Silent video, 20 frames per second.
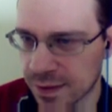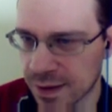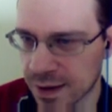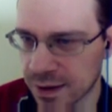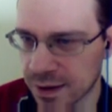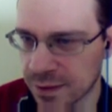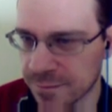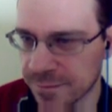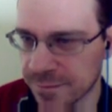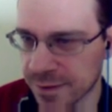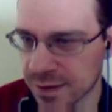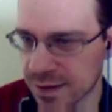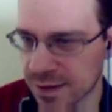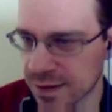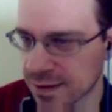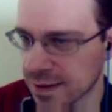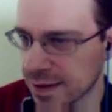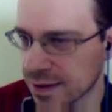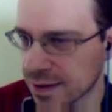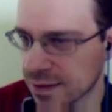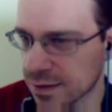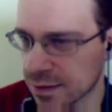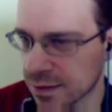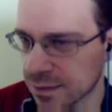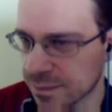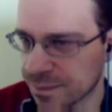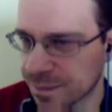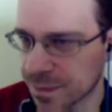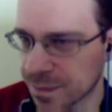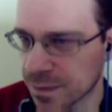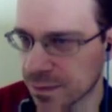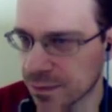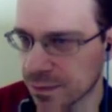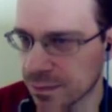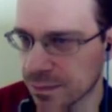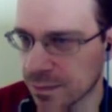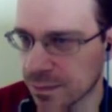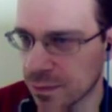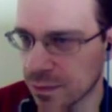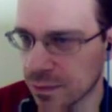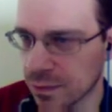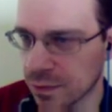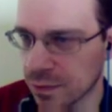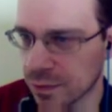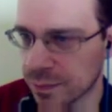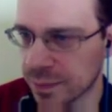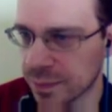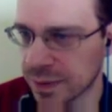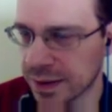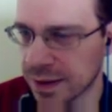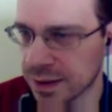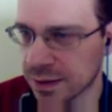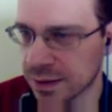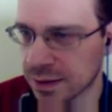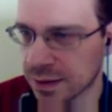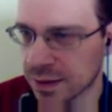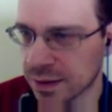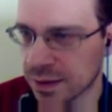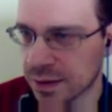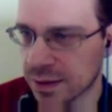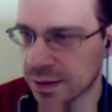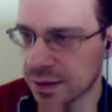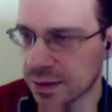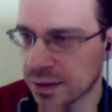sacrifices later, or playing